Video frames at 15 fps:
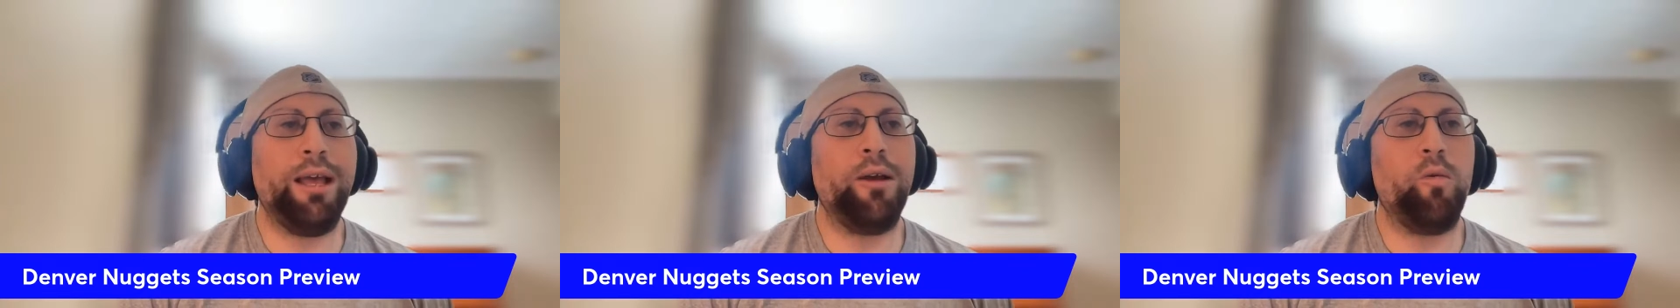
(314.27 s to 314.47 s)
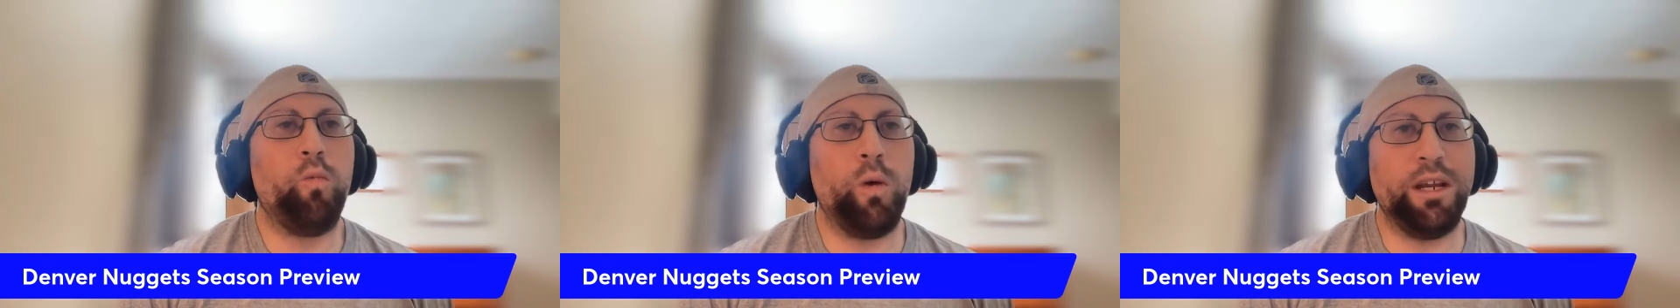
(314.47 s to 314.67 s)

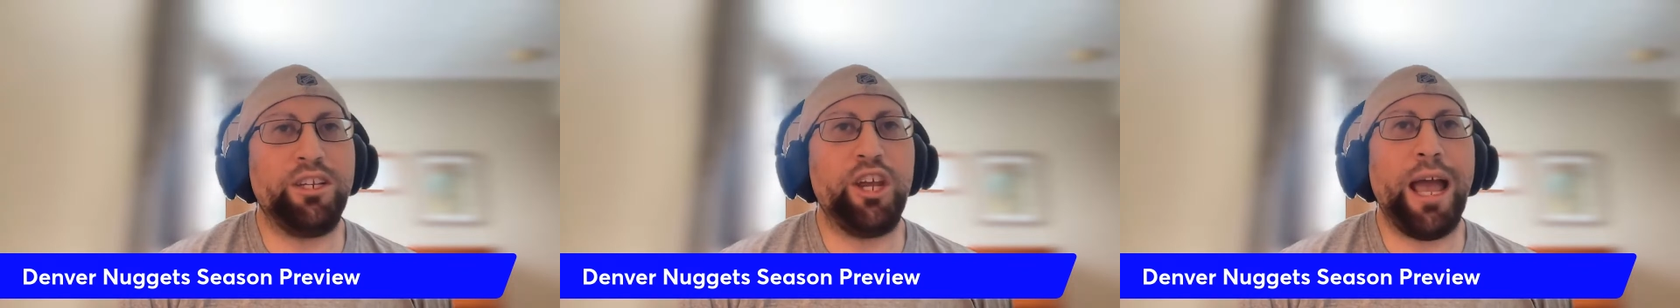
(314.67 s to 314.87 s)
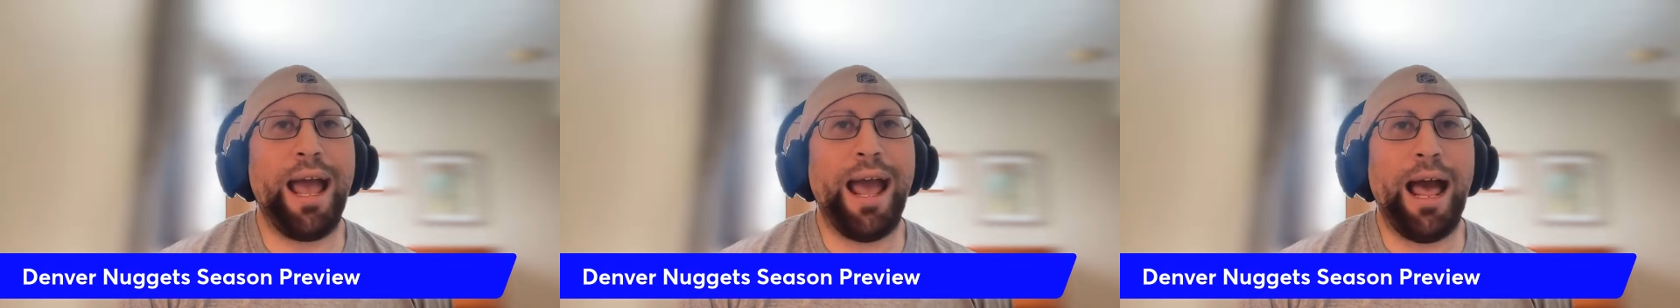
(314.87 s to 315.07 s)
which
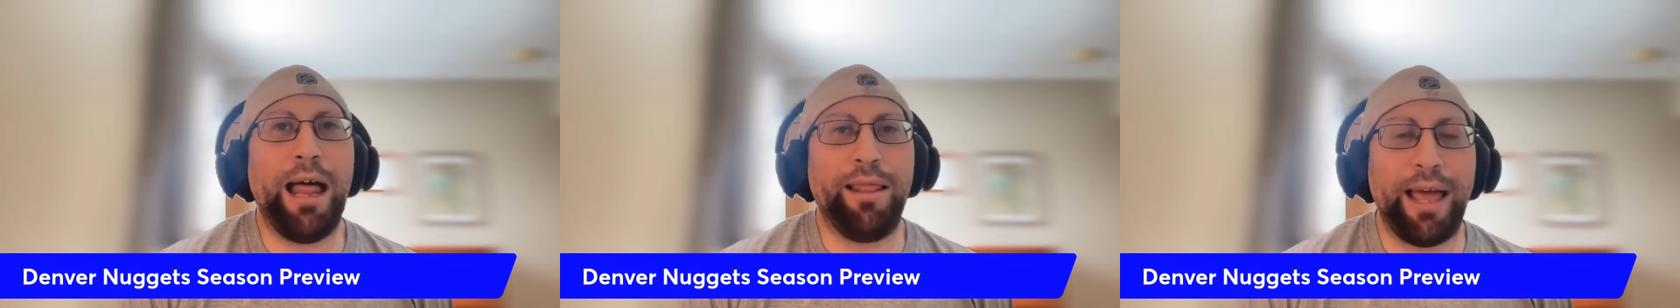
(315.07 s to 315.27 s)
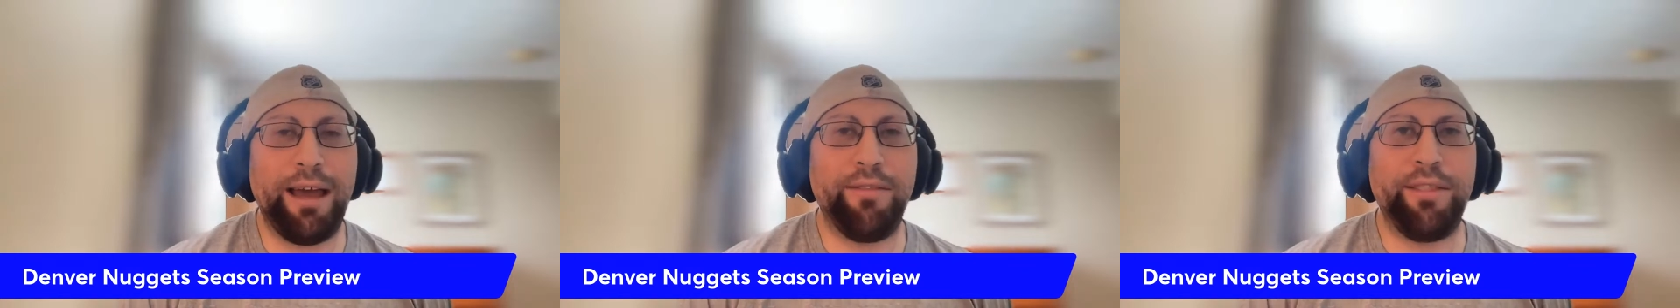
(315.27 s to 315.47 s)

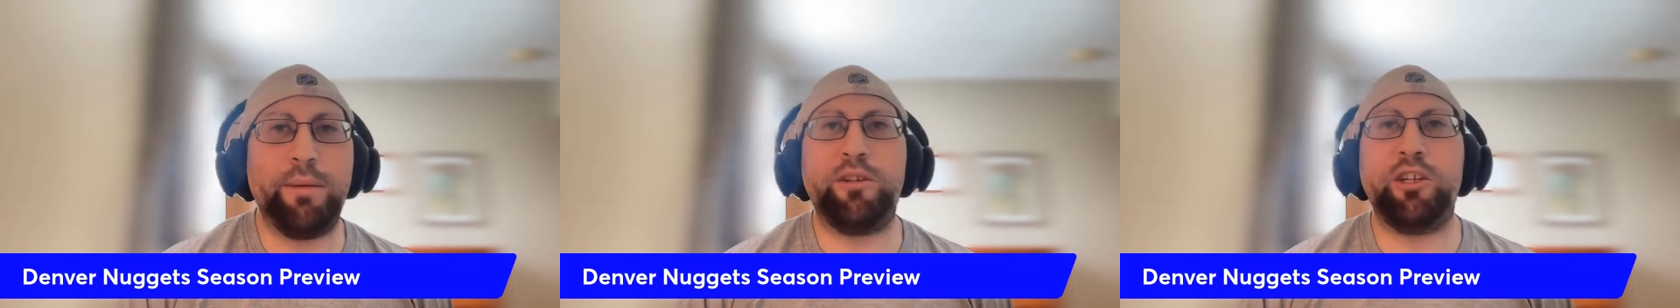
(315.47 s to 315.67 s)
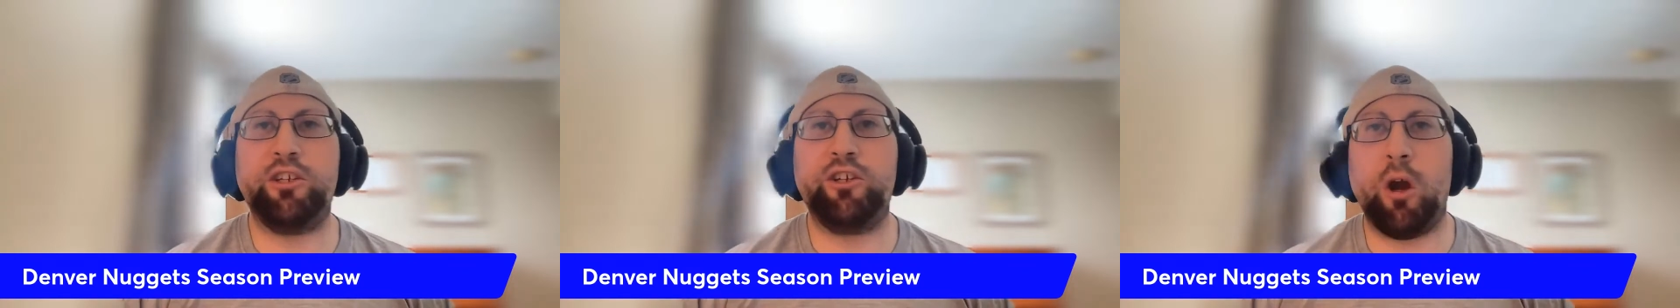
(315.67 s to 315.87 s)
allowed
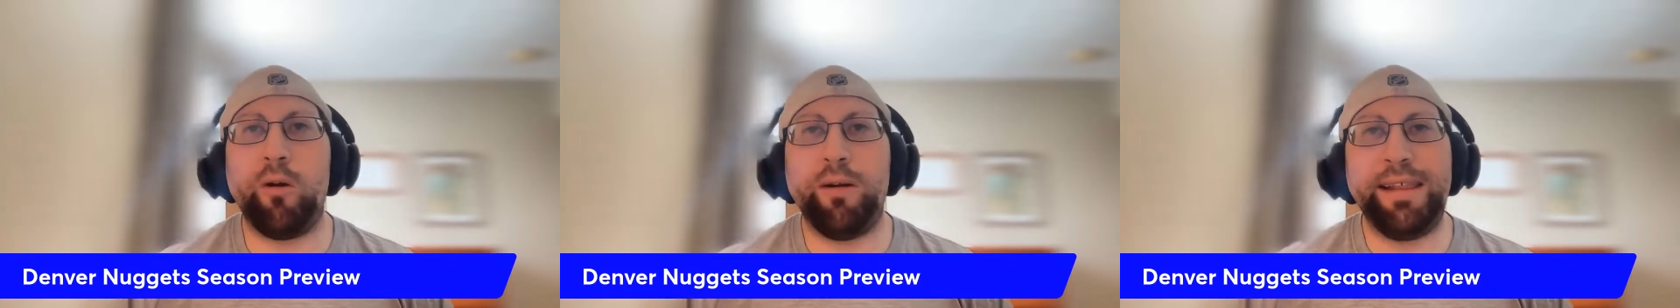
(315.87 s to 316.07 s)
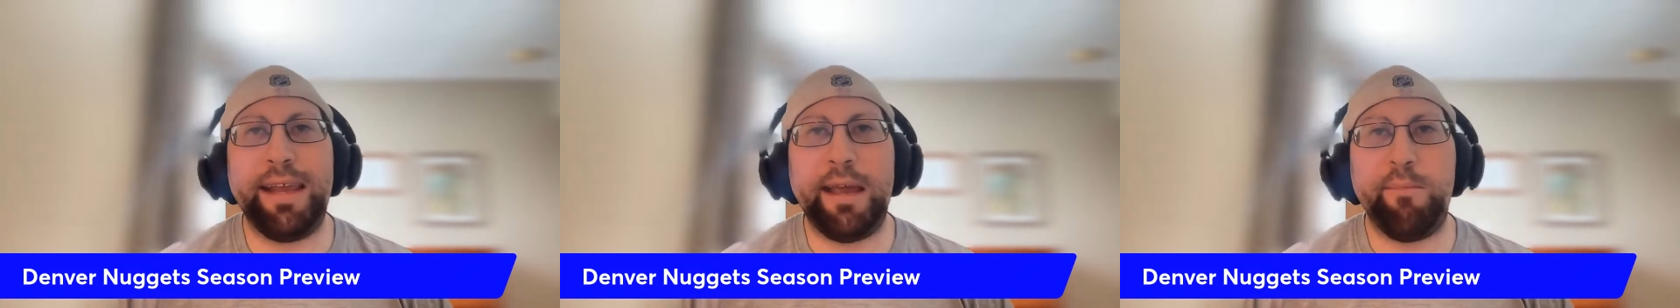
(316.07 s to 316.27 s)
them to go
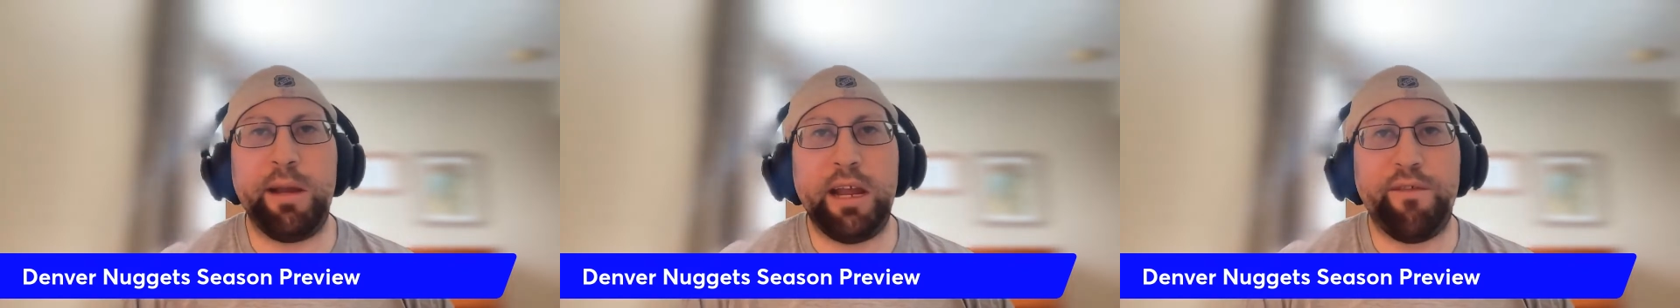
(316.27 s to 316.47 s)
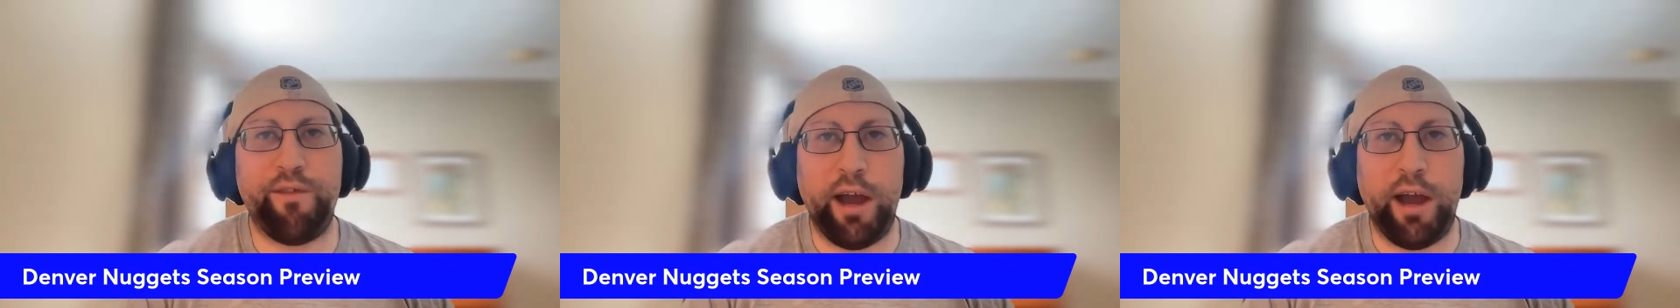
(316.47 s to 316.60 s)
to the NBA